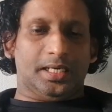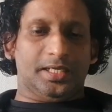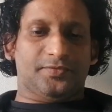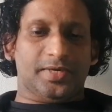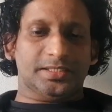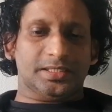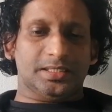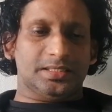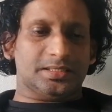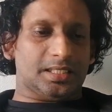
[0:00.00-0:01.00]

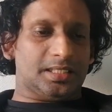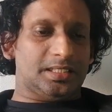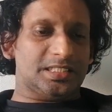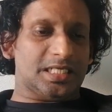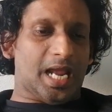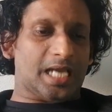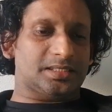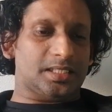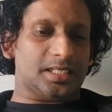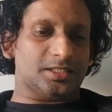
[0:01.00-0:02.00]
Inflation is the initial
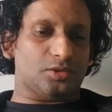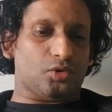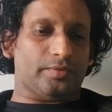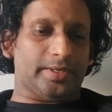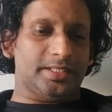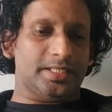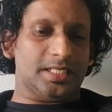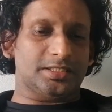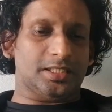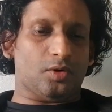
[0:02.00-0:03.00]
acceleration of an
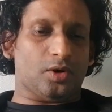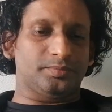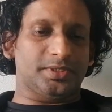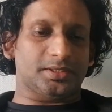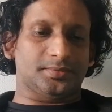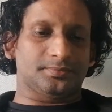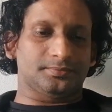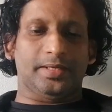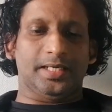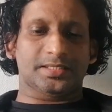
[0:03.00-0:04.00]
inertial object
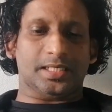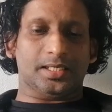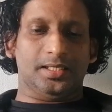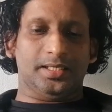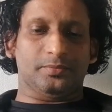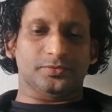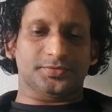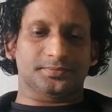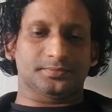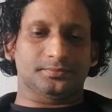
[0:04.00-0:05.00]
when it suddenly moves.